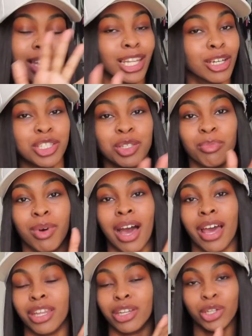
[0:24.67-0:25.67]
hello to
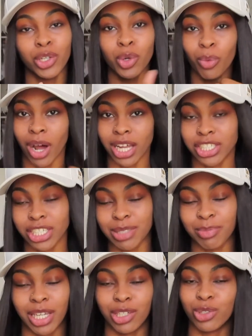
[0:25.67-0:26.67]
my new
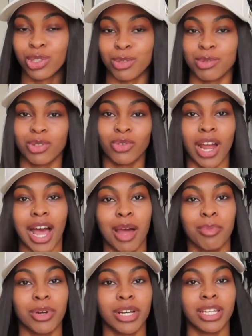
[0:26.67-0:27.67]
watchers, my new
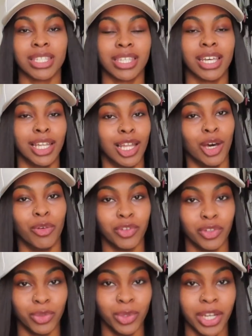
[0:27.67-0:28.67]
subscribers. Hello, if
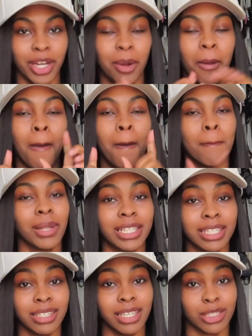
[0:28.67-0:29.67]
you're new here,
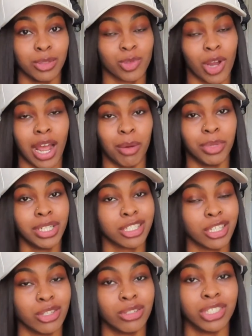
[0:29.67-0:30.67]
please hit that subscribe button
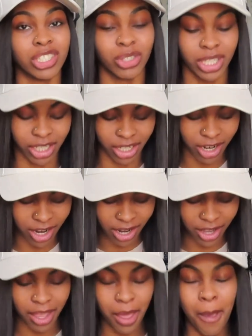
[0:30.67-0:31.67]
so you can join your
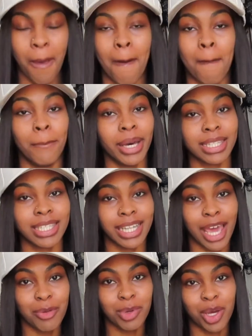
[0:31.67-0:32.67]
girl. But
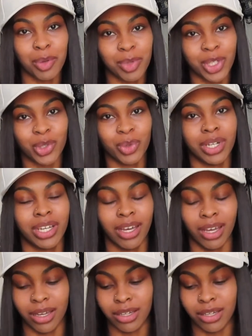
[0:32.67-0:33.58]
today we're gonna be doing a